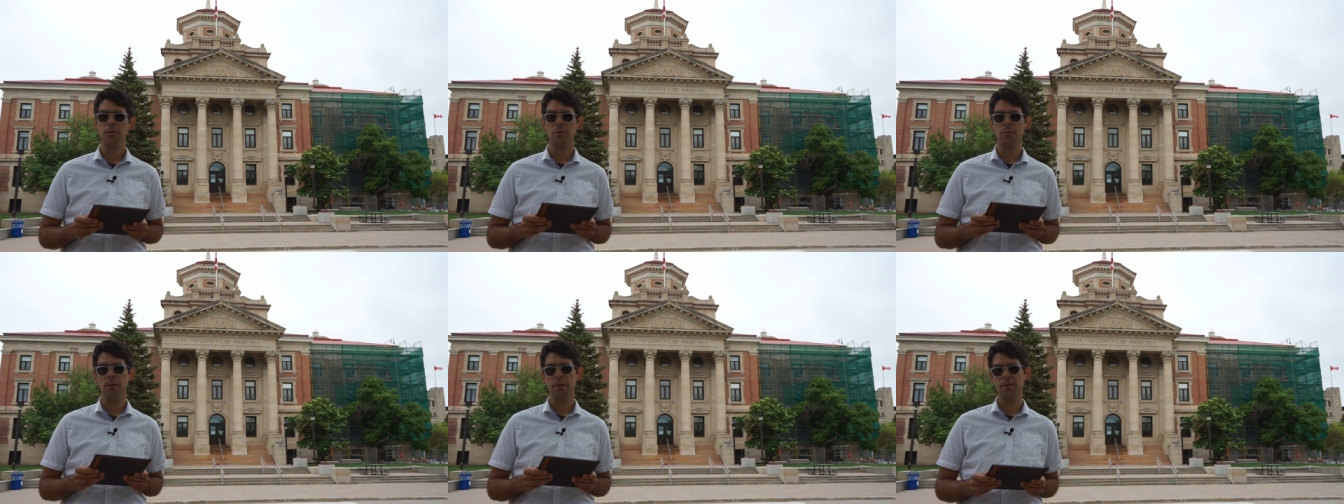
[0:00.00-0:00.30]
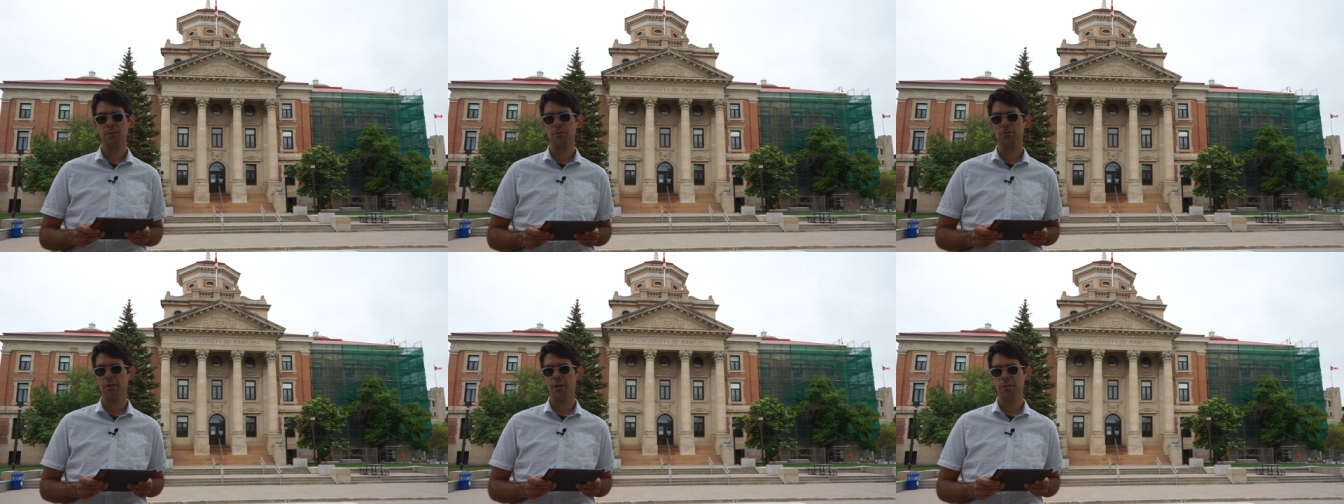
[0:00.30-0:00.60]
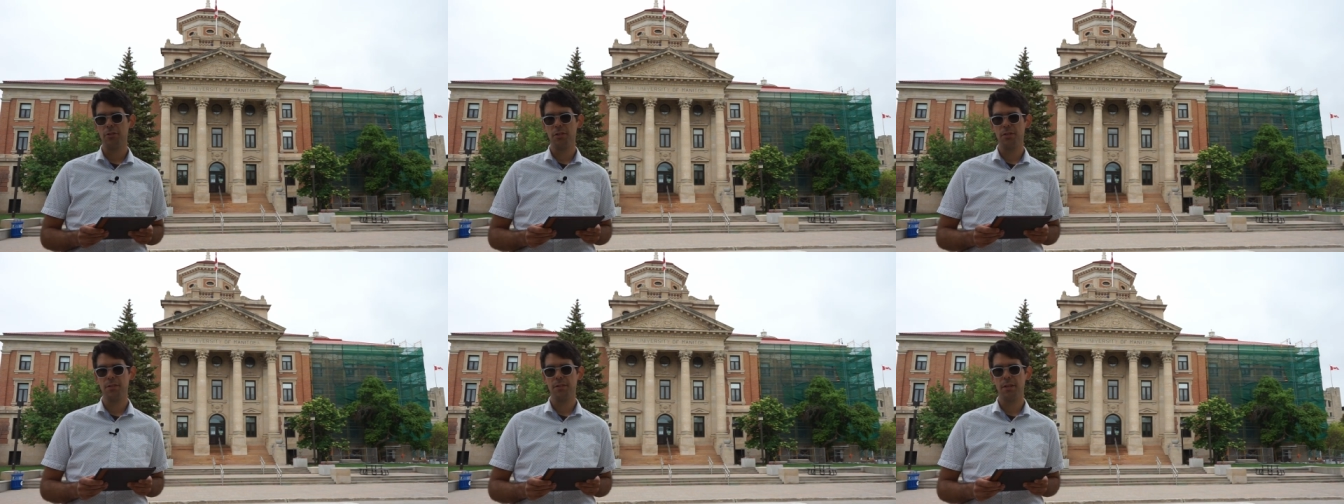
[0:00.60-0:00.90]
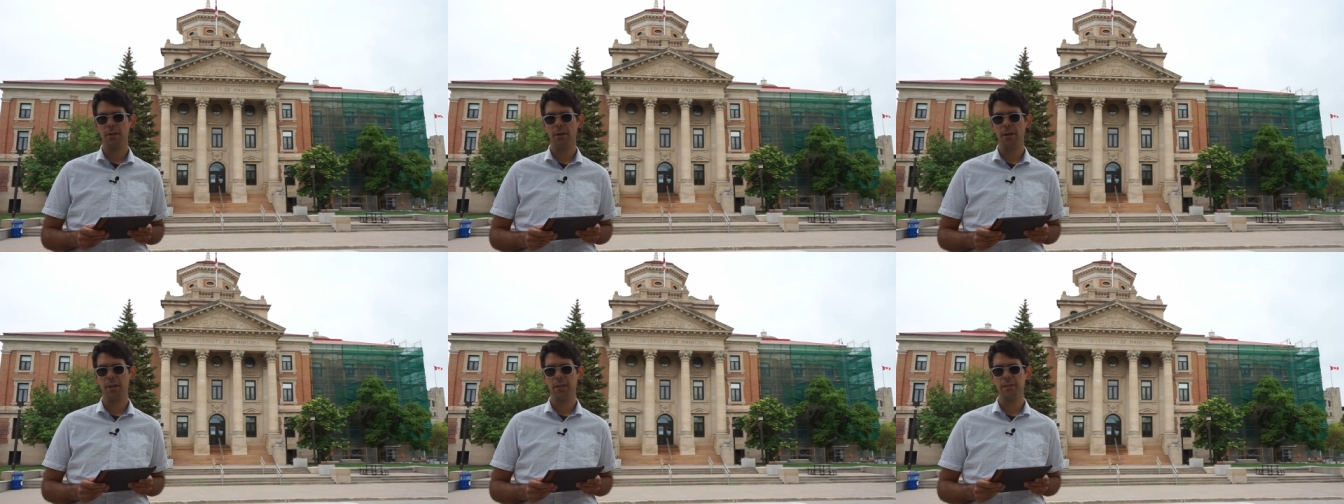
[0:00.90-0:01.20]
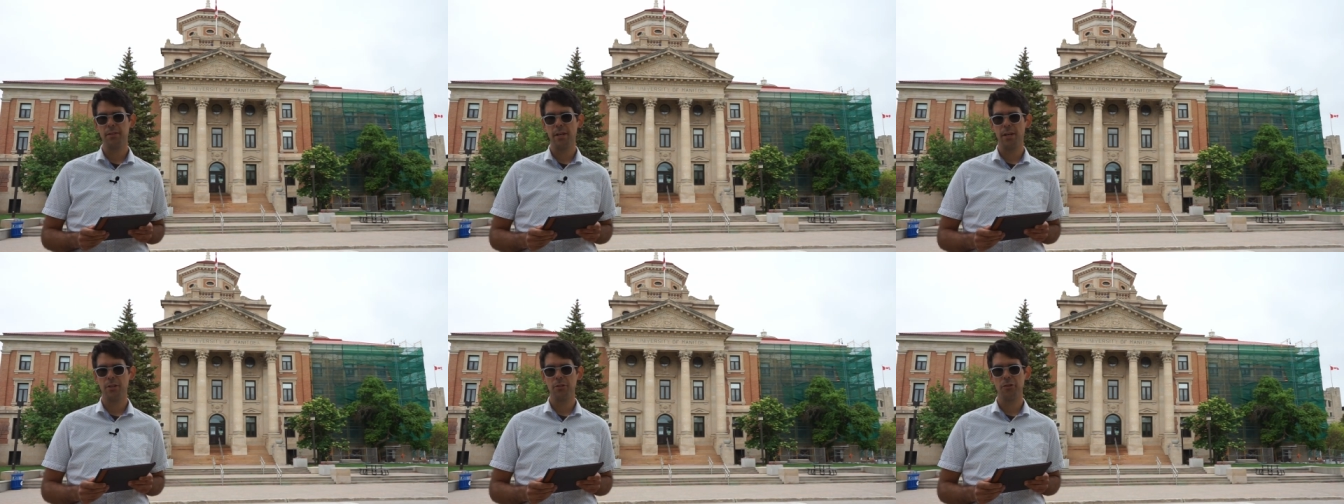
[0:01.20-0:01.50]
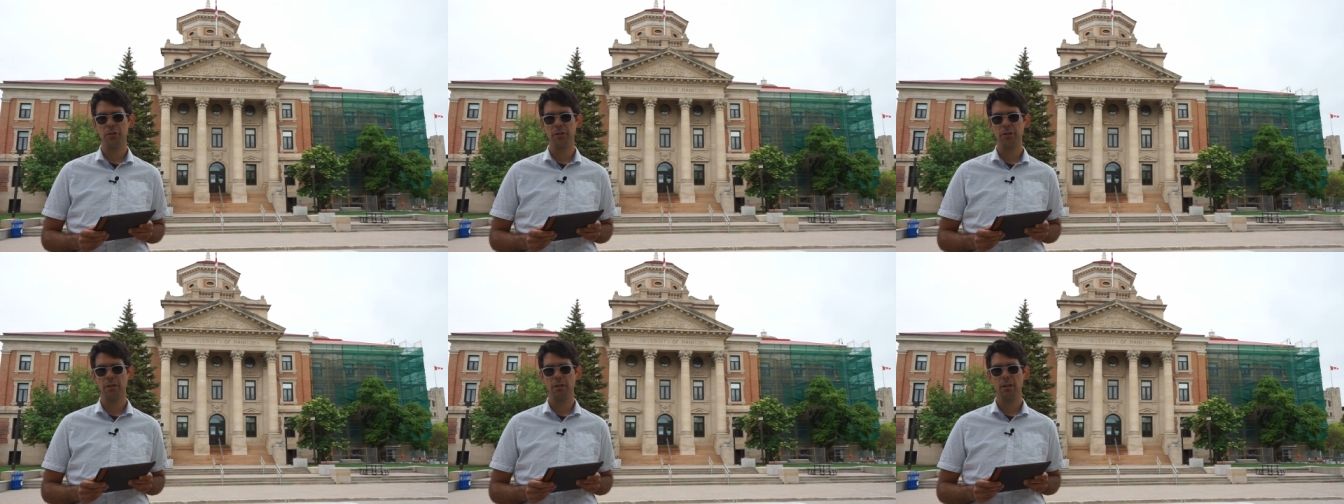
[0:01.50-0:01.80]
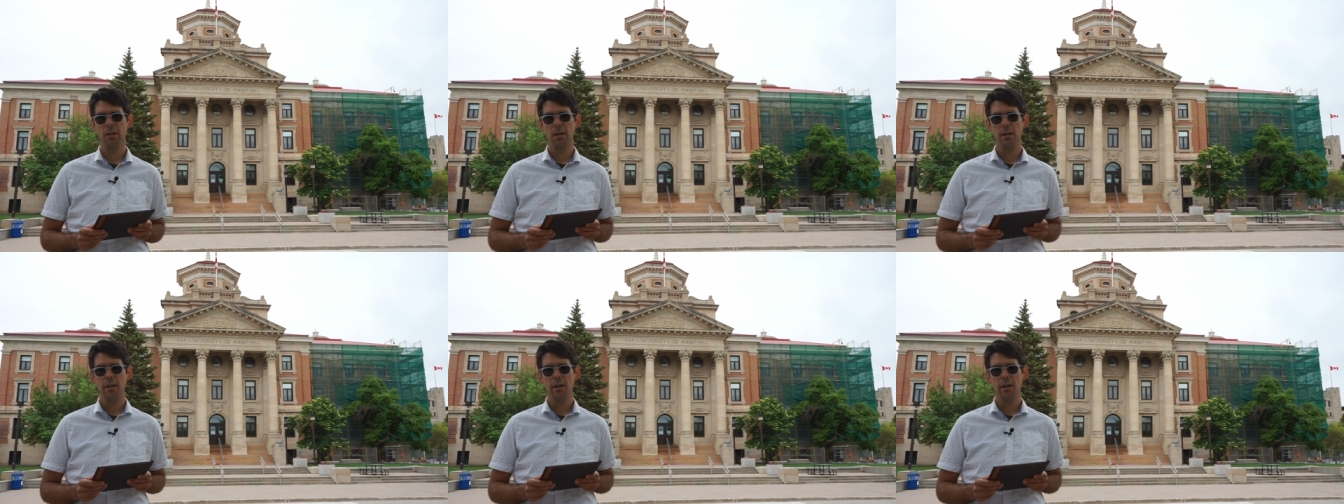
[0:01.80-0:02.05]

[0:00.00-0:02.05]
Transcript: to our instruction set architecture,